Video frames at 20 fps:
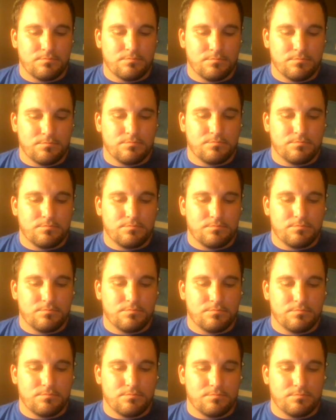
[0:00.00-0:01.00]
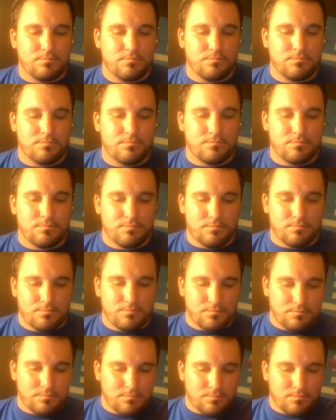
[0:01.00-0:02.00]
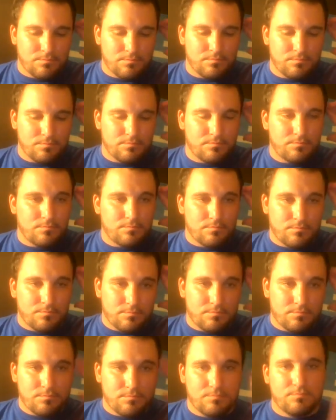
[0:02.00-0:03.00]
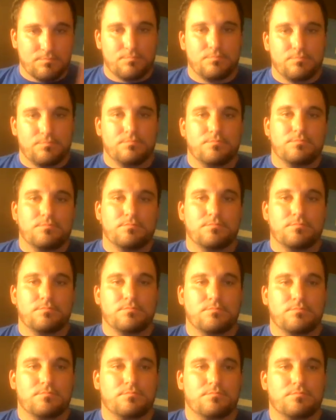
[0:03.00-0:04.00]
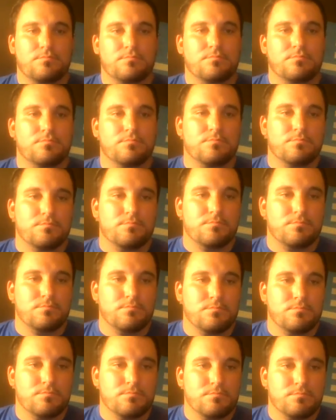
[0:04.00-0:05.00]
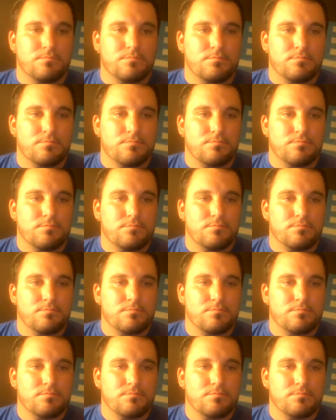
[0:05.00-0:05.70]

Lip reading: (silent)